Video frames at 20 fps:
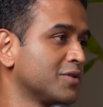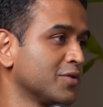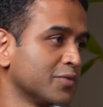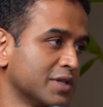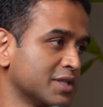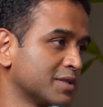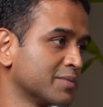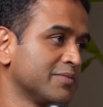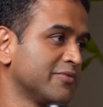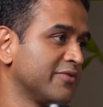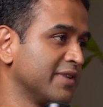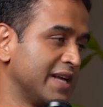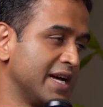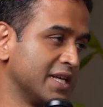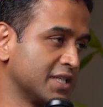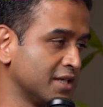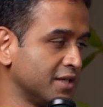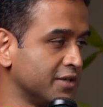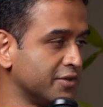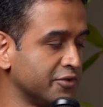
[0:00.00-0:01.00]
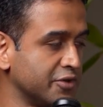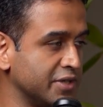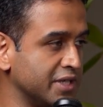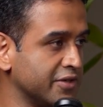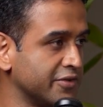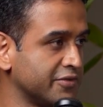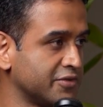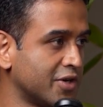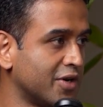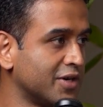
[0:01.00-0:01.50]
towards financial
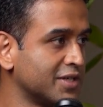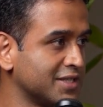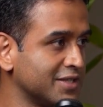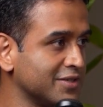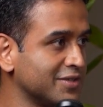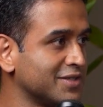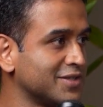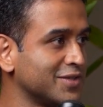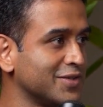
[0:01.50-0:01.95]
ruin of sorts, you know.